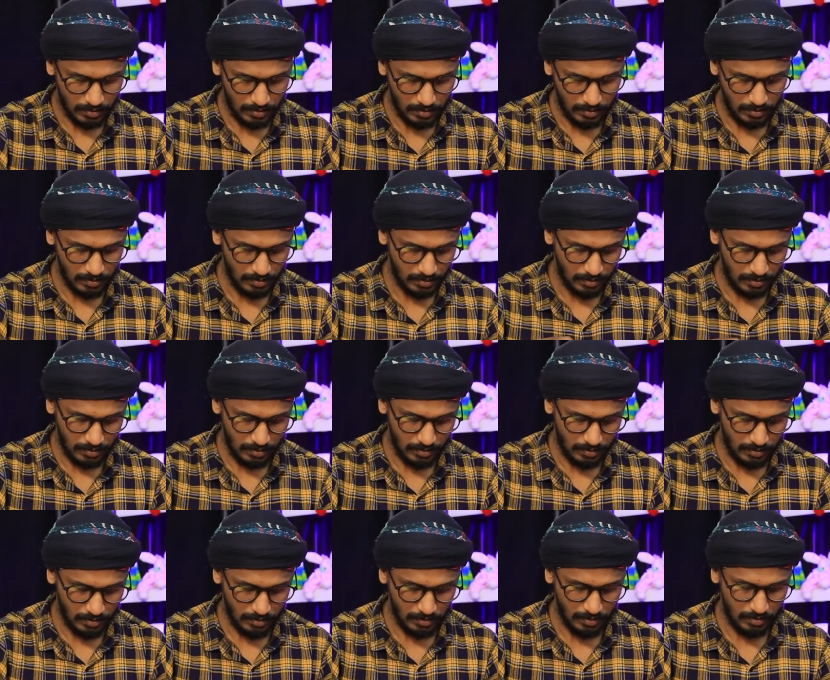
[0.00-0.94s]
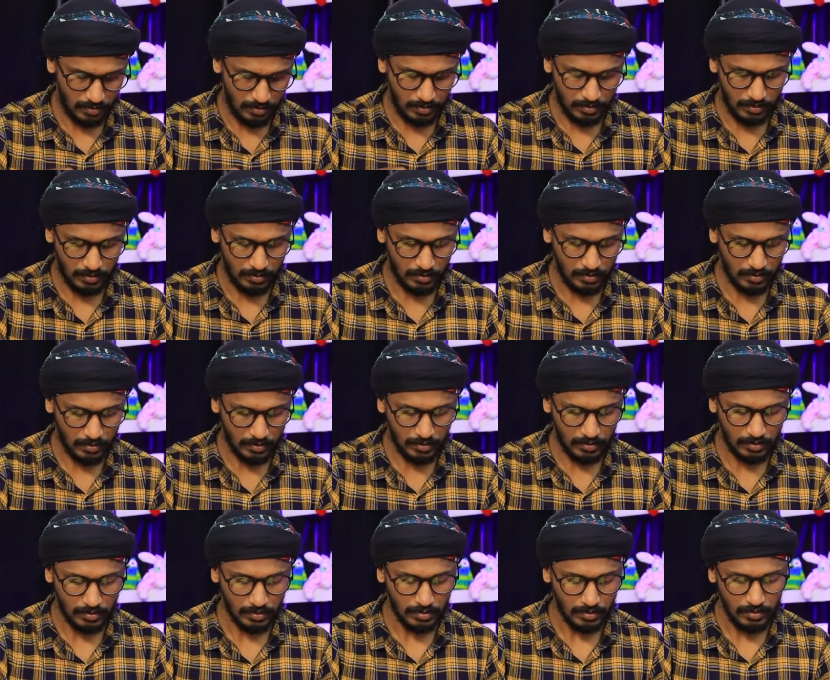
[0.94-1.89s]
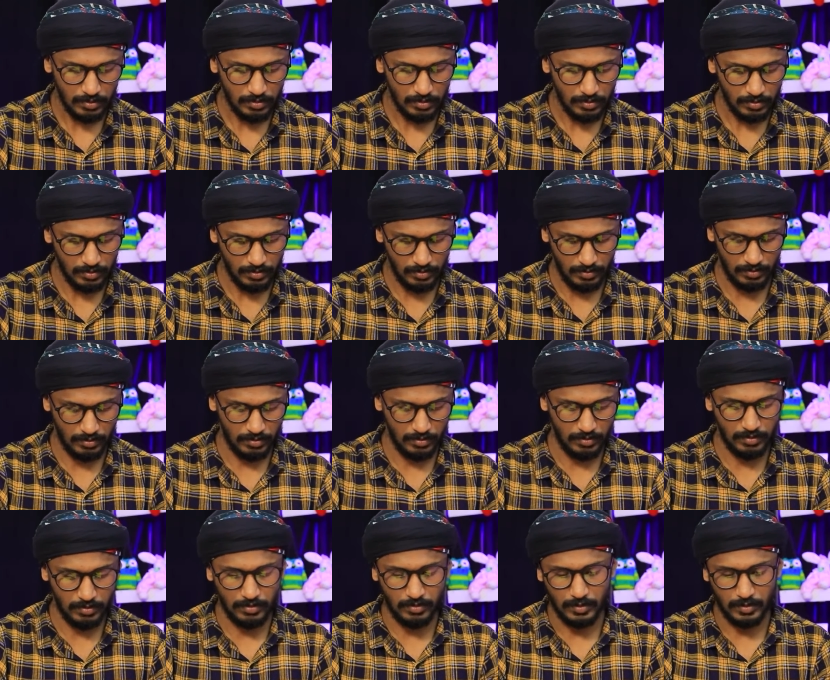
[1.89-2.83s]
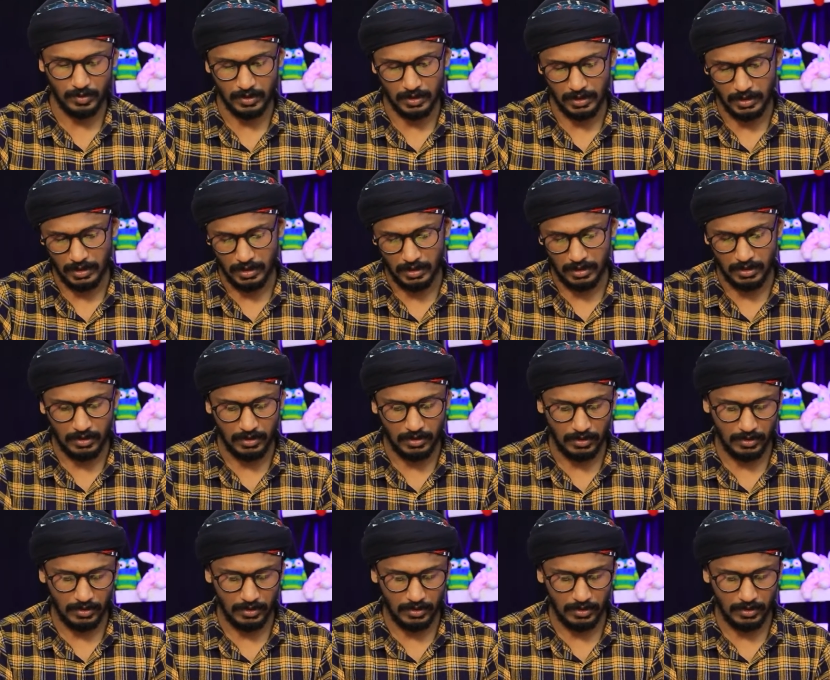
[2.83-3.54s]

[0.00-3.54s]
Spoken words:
Nobody speaks.